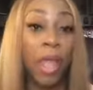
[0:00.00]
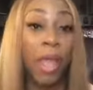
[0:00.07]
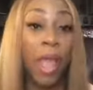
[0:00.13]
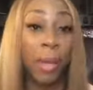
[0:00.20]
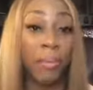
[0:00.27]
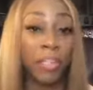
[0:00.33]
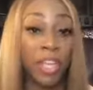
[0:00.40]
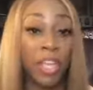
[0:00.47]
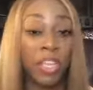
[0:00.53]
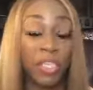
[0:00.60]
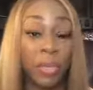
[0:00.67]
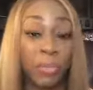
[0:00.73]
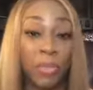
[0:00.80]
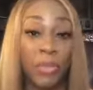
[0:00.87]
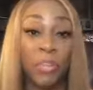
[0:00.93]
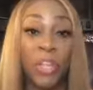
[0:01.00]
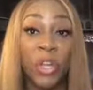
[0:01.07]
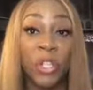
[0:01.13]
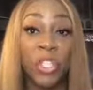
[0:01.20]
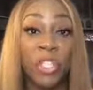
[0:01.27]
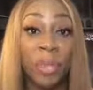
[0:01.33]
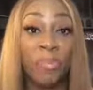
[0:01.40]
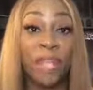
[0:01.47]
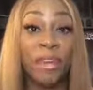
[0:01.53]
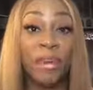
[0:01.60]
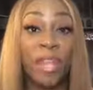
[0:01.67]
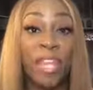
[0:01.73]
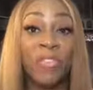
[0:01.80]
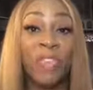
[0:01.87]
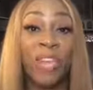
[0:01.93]
I'm gonna tell you something. There's some that are
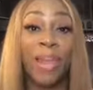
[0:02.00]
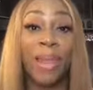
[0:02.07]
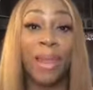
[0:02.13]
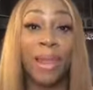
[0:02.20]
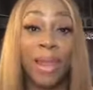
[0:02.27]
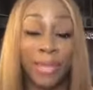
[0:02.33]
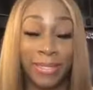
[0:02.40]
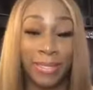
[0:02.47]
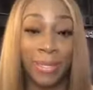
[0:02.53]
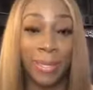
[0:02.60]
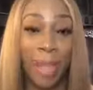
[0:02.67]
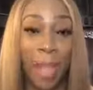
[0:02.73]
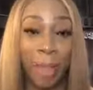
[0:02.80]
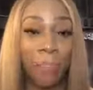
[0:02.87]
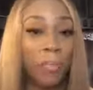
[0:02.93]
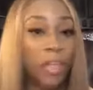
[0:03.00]
even less than that,